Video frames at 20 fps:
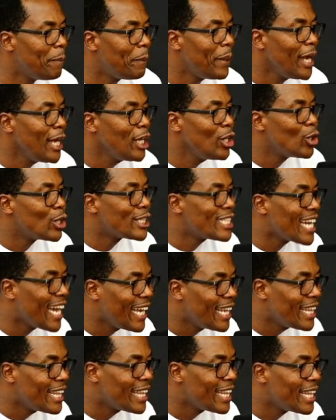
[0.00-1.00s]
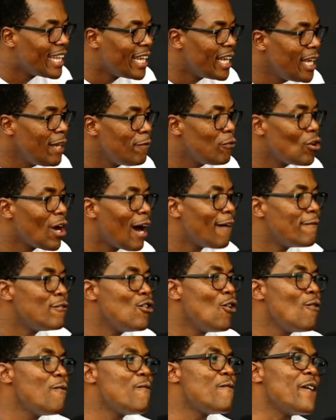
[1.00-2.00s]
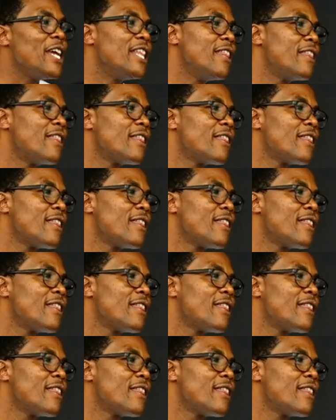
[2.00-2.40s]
paying your tithe if you have no faith.